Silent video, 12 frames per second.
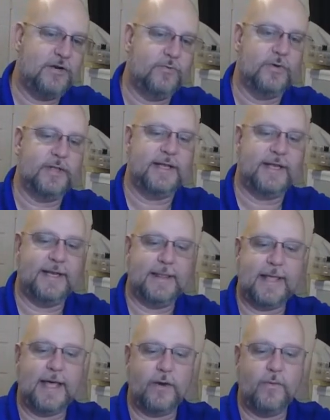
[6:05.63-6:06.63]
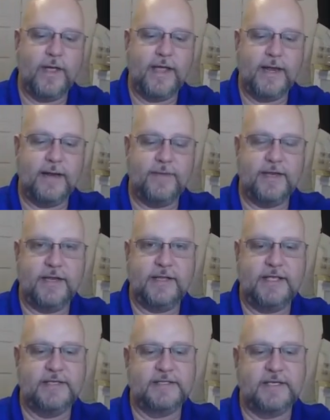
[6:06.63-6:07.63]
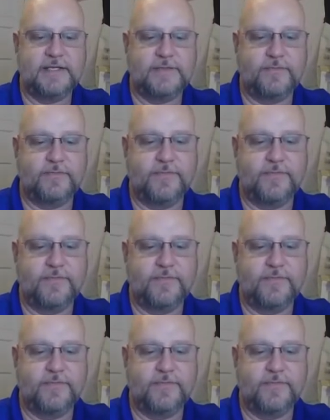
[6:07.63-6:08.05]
don't really need a lot of weight. I mean, these things,